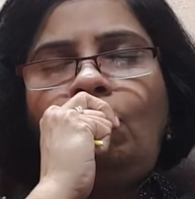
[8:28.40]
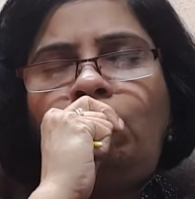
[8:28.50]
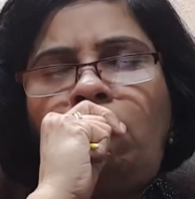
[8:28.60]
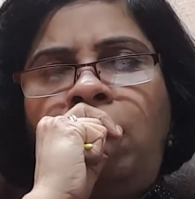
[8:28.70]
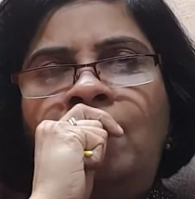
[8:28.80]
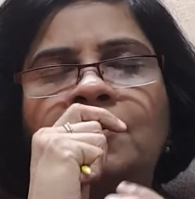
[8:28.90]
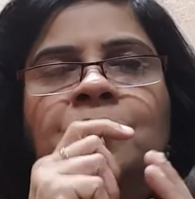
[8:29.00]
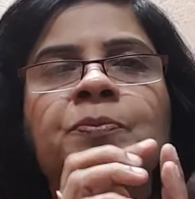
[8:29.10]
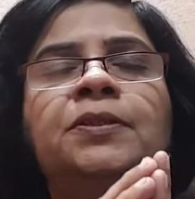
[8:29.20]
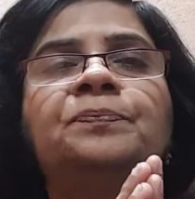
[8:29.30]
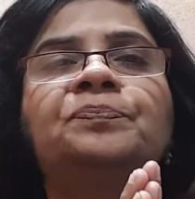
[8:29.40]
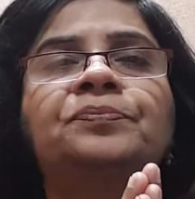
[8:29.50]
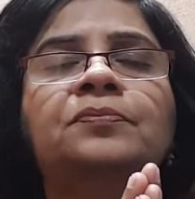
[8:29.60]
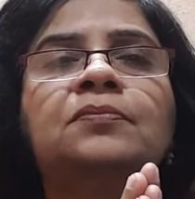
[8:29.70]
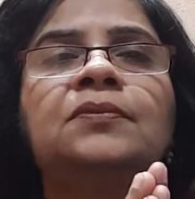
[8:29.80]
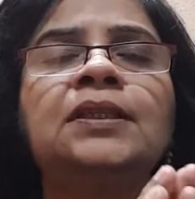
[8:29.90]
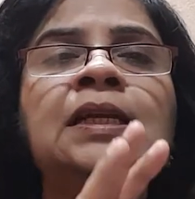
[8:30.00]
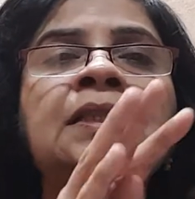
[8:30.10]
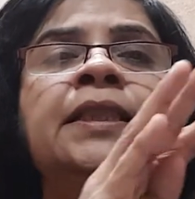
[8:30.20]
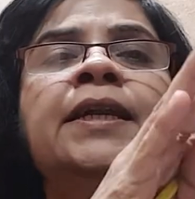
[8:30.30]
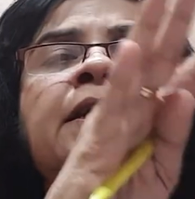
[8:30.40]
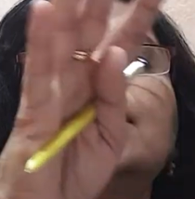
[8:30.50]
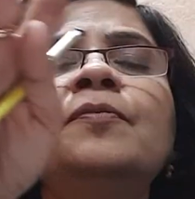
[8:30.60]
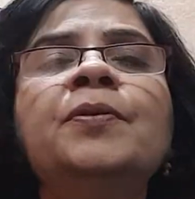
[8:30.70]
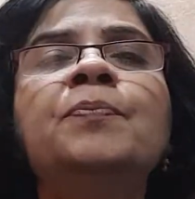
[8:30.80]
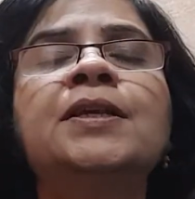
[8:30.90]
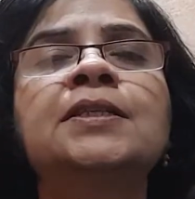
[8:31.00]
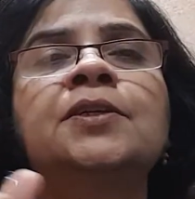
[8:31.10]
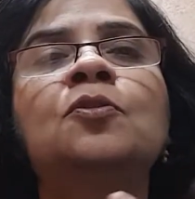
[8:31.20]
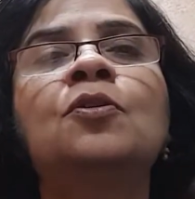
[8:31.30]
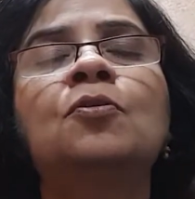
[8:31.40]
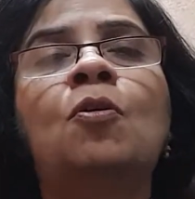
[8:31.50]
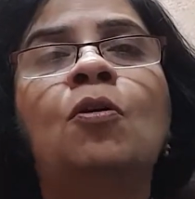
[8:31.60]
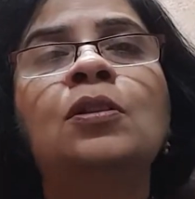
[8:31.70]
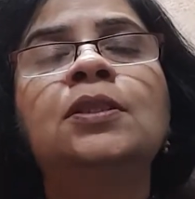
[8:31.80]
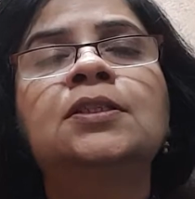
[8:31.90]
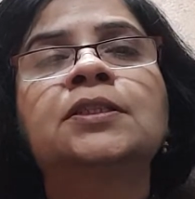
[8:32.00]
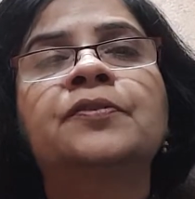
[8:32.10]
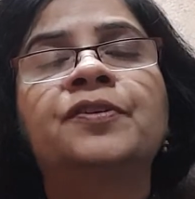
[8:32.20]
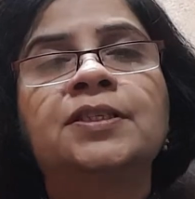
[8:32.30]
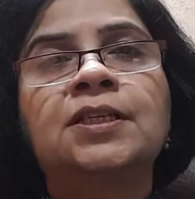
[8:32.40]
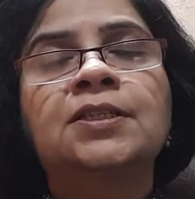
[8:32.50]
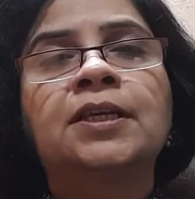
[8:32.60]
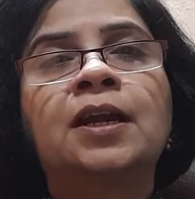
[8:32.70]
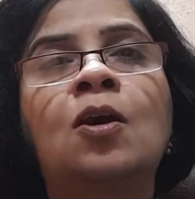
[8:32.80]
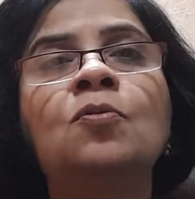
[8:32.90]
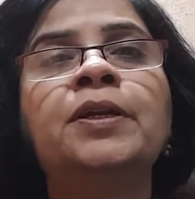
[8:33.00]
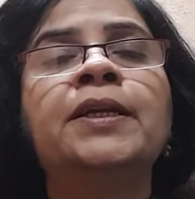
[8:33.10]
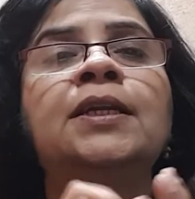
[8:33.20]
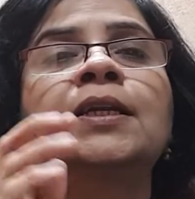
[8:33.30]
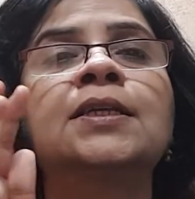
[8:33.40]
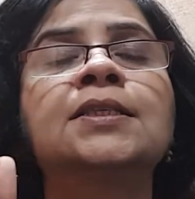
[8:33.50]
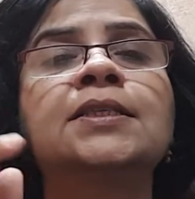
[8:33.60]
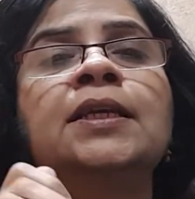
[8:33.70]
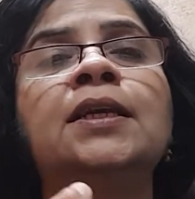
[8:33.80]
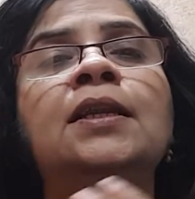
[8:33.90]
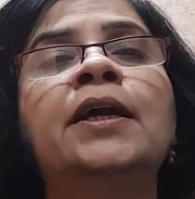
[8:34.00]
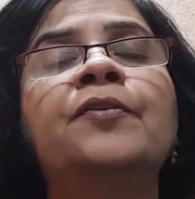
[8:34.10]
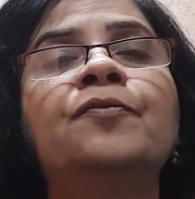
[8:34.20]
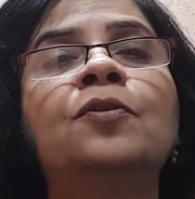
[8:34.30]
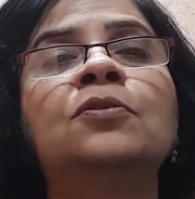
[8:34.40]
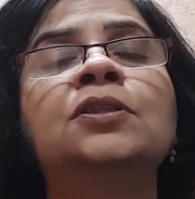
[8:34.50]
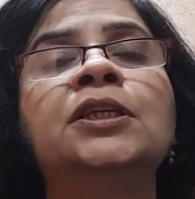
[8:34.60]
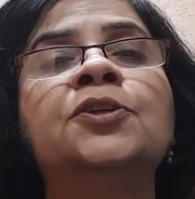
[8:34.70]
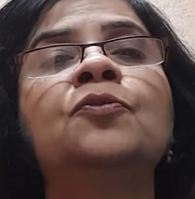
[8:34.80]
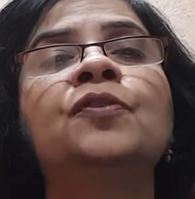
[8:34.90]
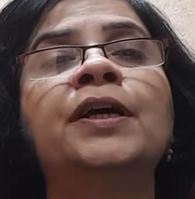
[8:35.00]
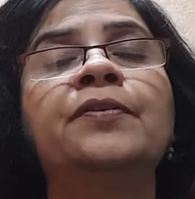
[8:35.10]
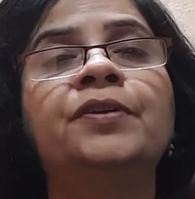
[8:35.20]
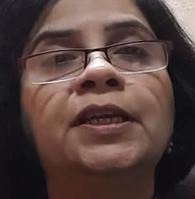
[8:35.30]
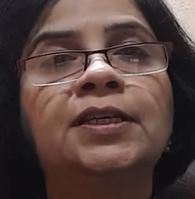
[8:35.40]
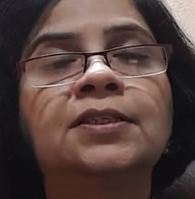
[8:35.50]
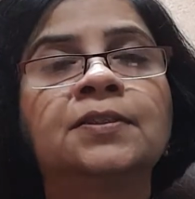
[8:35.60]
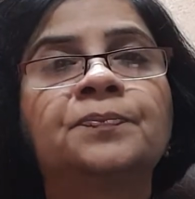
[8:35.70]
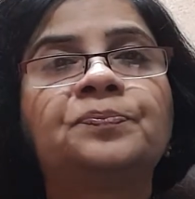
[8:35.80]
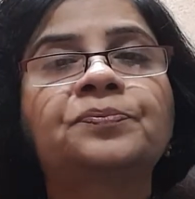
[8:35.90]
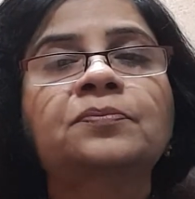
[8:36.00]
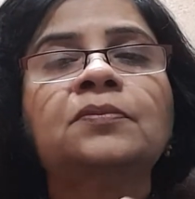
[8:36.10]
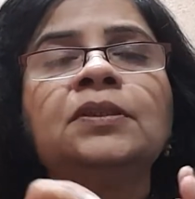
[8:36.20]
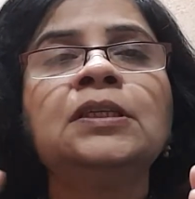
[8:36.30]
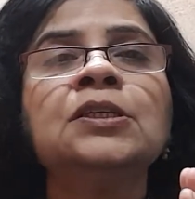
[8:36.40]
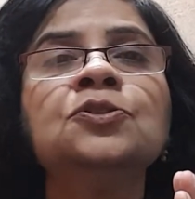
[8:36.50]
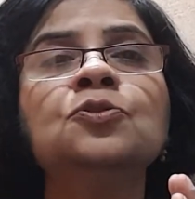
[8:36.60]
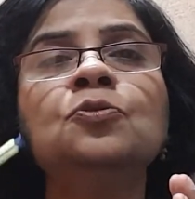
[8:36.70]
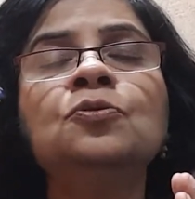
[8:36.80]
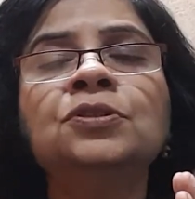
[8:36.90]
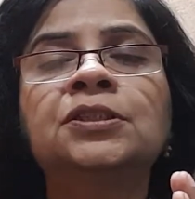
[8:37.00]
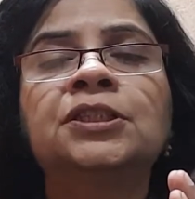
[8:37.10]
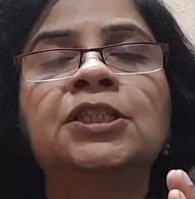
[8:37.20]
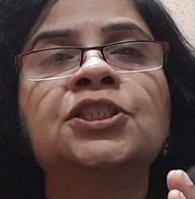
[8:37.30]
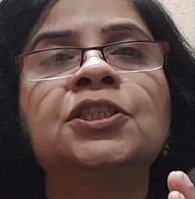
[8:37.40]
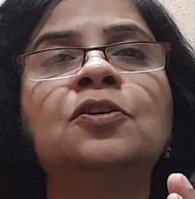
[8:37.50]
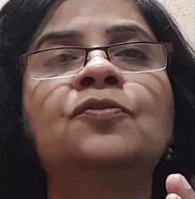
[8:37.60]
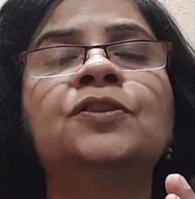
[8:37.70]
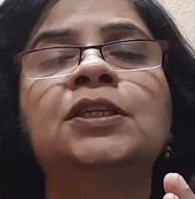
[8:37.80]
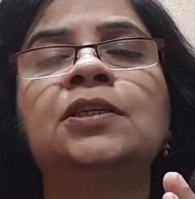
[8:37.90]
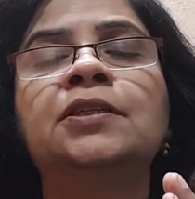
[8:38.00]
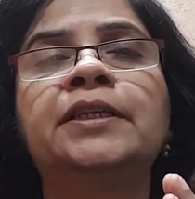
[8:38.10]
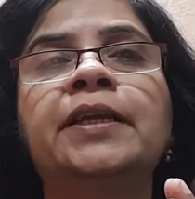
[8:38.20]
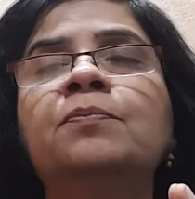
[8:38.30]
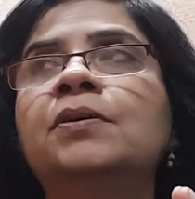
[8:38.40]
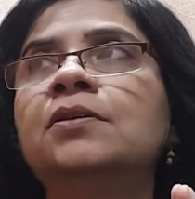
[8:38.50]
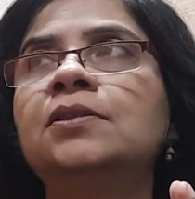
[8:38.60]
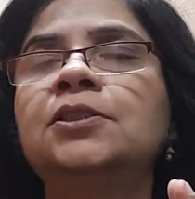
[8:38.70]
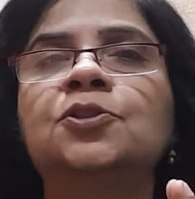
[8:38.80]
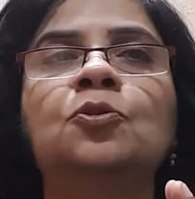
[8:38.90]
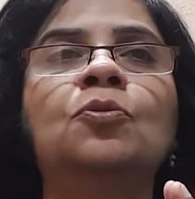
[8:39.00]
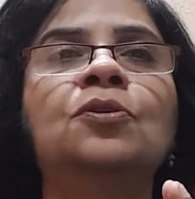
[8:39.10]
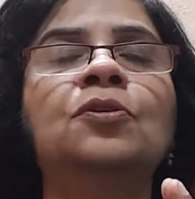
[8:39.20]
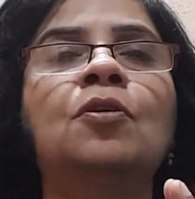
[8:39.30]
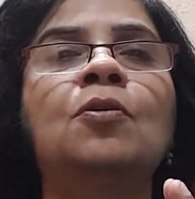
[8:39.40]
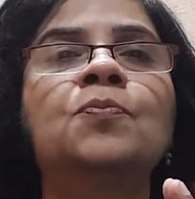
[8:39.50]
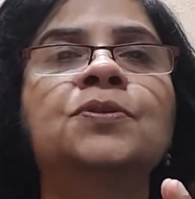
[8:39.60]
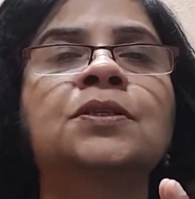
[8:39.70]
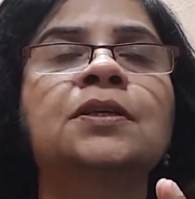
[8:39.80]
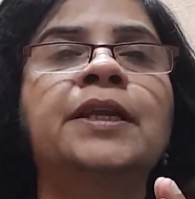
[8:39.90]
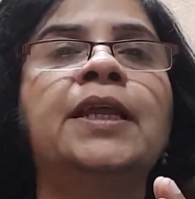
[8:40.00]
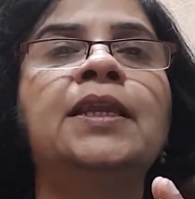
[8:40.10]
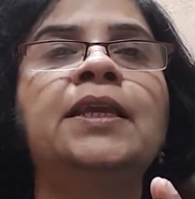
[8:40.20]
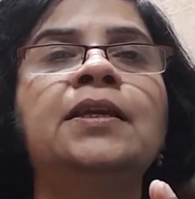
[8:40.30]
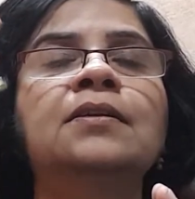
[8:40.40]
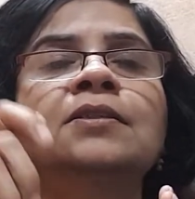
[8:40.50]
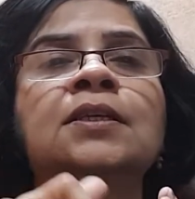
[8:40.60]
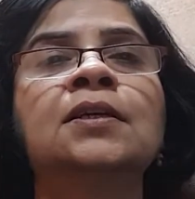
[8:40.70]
excuse me, then it will be present on all the surfaces around, and it can stay alive for 3 to 5 days. So touching of the tables, doorknobs, railings,